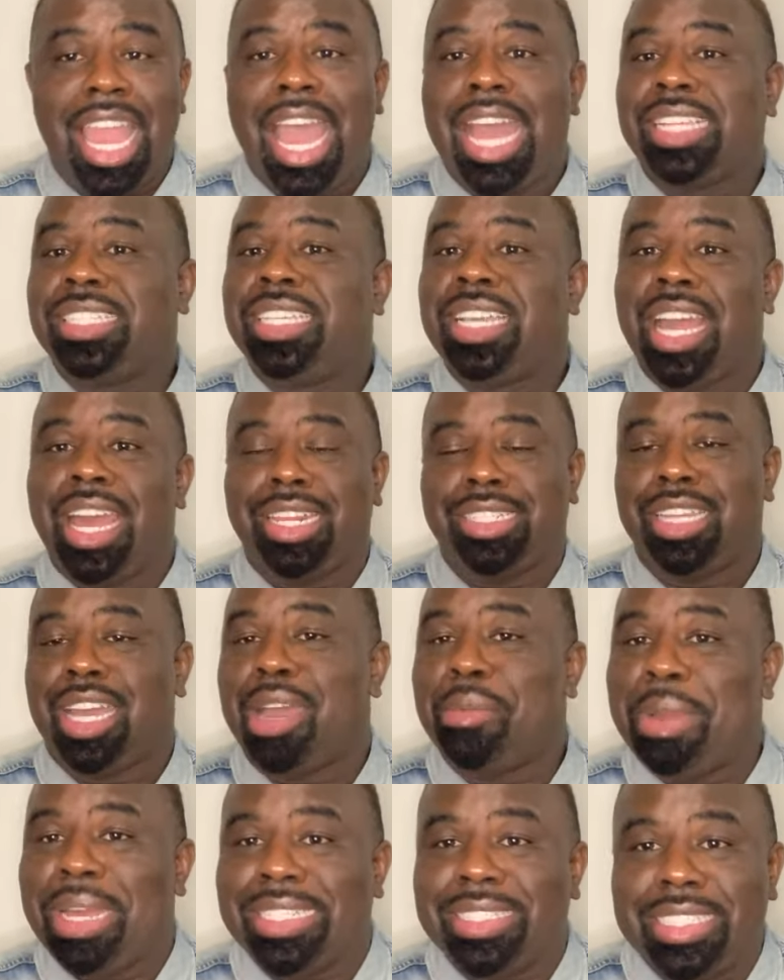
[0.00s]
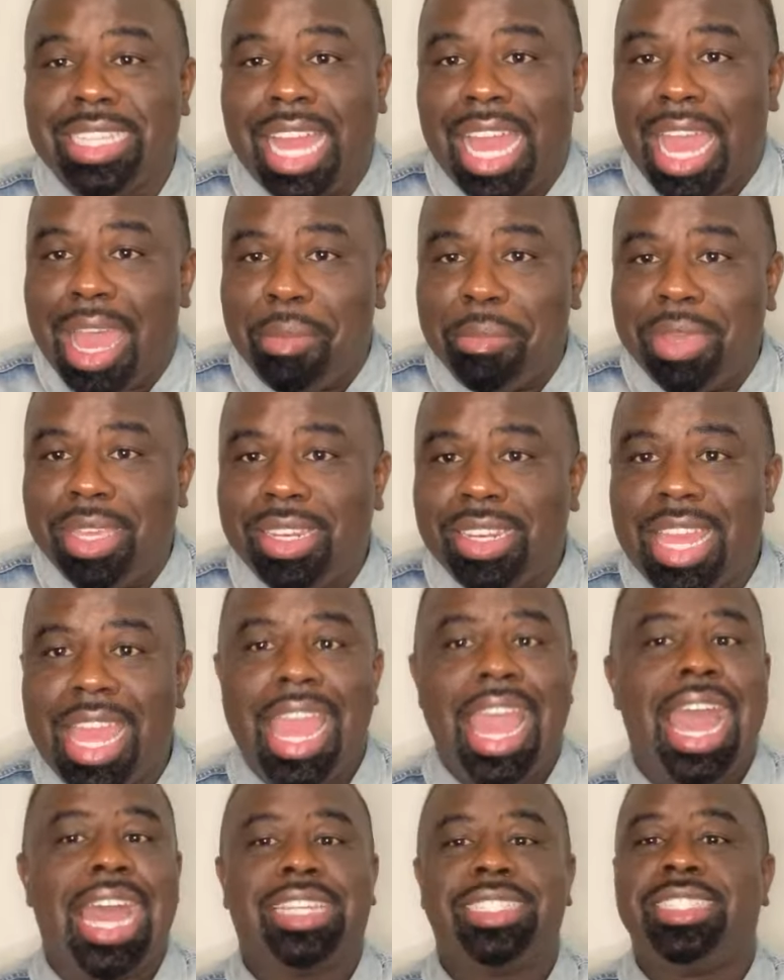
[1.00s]
I still got to talk about Simon.
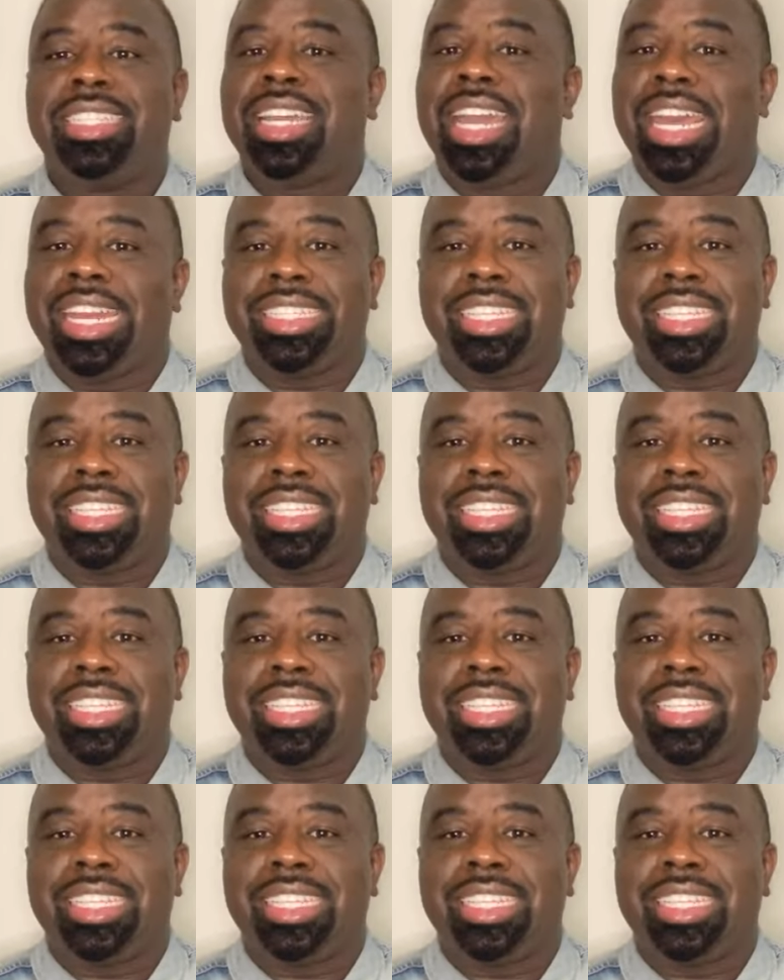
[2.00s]
I still got